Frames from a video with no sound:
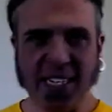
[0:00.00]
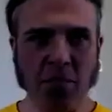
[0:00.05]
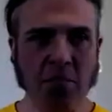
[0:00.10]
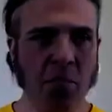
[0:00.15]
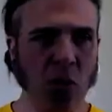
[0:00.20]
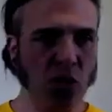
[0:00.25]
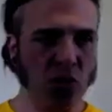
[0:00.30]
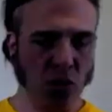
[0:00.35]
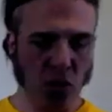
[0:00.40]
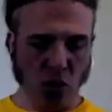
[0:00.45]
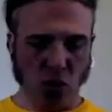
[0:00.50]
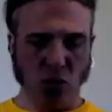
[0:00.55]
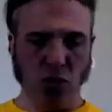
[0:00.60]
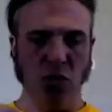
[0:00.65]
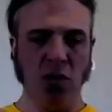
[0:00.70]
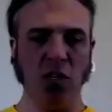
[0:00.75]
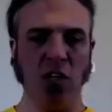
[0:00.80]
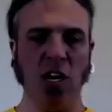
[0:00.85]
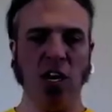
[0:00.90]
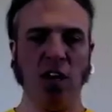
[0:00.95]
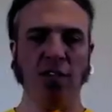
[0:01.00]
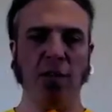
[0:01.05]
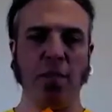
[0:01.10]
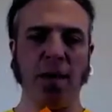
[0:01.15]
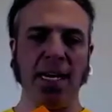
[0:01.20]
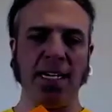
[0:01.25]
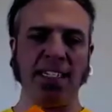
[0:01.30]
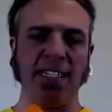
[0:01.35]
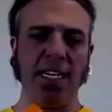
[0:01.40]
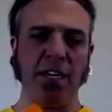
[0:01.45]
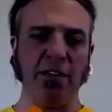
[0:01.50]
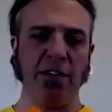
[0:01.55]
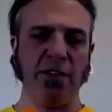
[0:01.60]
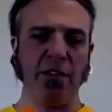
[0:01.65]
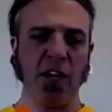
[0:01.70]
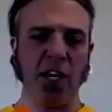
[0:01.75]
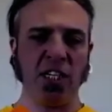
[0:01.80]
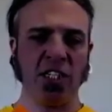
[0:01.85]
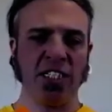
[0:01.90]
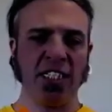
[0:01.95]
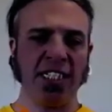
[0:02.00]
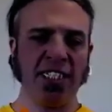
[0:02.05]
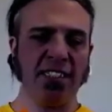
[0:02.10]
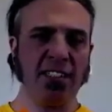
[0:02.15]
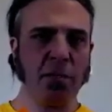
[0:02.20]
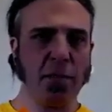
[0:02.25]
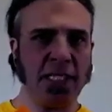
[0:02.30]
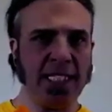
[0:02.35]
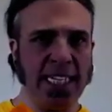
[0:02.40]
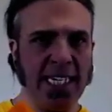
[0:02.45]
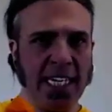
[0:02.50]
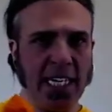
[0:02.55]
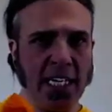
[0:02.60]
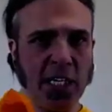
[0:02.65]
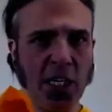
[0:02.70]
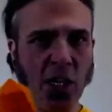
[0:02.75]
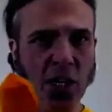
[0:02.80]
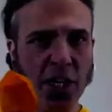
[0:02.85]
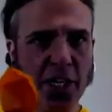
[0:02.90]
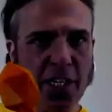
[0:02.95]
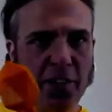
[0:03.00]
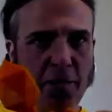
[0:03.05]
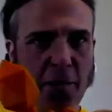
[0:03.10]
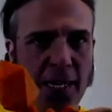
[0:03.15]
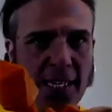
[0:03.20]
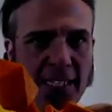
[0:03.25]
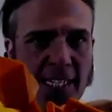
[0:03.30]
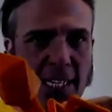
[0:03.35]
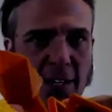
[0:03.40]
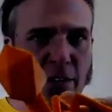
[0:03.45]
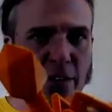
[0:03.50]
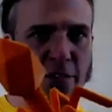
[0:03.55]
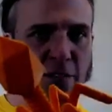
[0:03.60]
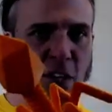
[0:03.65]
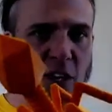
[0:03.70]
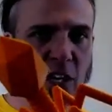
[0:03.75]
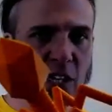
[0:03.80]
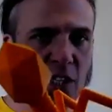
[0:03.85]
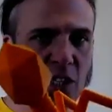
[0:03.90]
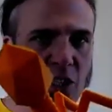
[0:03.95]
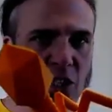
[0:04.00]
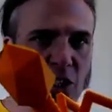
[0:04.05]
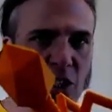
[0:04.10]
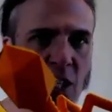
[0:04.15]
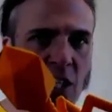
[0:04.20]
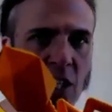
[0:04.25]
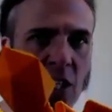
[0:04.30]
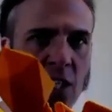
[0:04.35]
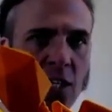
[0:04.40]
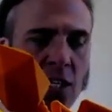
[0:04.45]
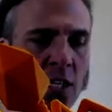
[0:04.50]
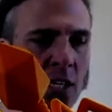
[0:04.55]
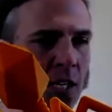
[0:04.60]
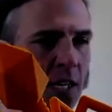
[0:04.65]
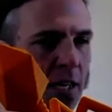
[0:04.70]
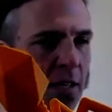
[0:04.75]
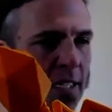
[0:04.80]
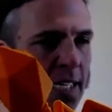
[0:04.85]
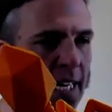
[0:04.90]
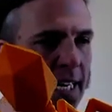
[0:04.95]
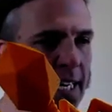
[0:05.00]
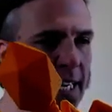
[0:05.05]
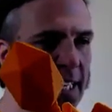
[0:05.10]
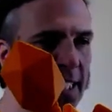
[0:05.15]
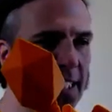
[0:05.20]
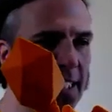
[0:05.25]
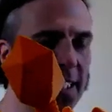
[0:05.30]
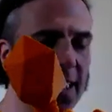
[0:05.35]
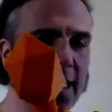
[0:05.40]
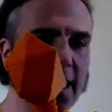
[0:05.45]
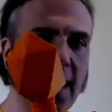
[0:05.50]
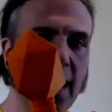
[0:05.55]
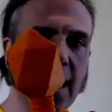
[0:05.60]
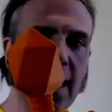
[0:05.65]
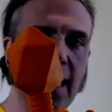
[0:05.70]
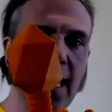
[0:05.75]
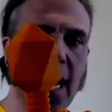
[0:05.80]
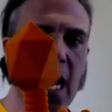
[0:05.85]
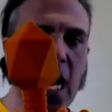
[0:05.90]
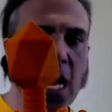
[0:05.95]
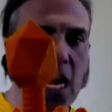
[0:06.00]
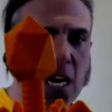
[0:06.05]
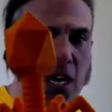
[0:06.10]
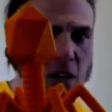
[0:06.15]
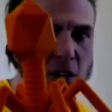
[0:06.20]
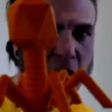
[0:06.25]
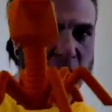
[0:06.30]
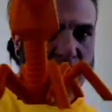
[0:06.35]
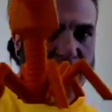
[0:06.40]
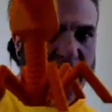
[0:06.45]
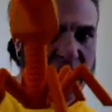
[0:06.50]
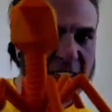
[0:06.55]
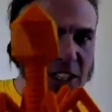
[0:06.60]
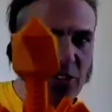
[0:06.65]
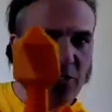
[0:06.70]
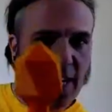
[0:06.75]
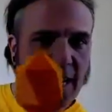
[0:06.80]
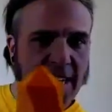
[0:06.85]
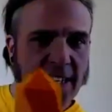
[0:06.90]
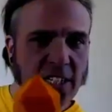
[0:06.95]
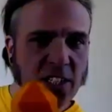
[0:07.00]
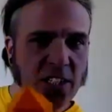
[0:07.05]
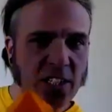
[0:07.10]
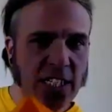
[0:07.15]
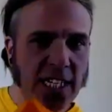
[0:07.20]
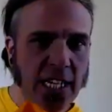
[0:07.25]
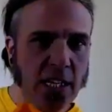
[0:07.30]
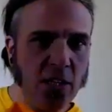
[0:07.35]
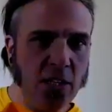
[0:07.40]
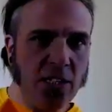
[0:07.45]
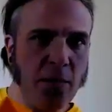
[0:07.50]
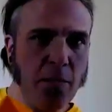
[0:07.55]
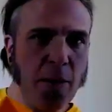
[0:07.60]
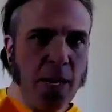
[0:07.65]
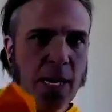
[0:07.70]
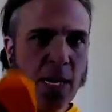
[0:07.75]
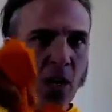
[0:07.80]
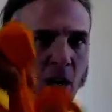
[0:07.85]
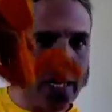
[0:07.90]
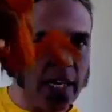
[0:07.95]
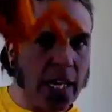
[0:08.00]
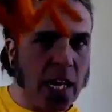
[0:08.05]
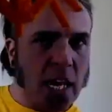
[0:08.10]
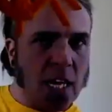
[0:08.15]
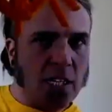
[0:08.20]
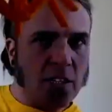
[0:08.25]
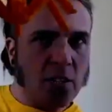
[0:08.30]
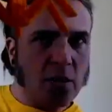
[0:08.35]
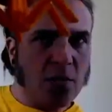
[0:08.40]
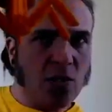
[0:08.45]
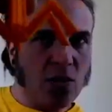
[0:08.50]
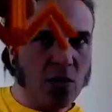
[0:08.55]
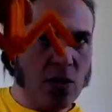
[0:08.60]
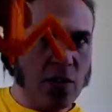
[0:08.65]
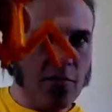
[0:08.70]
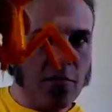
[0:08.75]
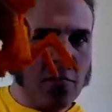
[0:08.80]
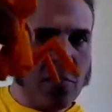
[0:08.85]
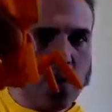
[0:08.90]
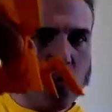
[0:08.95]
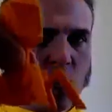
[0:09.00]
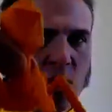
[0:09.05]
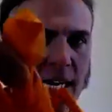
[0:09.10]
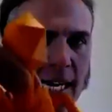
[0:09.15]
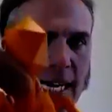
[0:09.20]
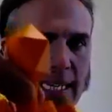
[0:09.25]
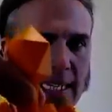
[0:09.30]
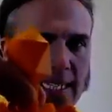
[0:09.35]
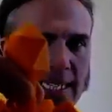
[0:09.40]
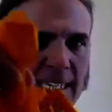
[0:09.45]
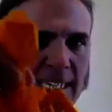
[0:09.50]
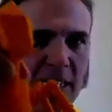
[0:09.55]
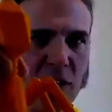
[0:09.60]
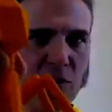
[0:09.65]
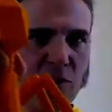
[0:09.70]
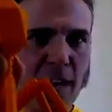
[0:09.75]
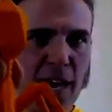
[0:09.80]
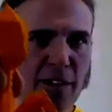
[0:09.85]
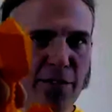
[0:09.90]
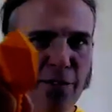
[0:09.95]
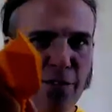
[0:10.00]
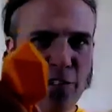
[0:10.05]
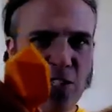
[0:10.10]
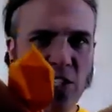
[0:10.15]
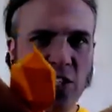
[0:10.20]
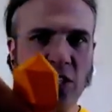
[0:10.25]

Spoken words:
a model of a bacteriophage, and this is a particular kind of bacteriophage. Okay, you can see that here. Looks very strange, doesn't it? Looks a bit like some sort of moon landing craft.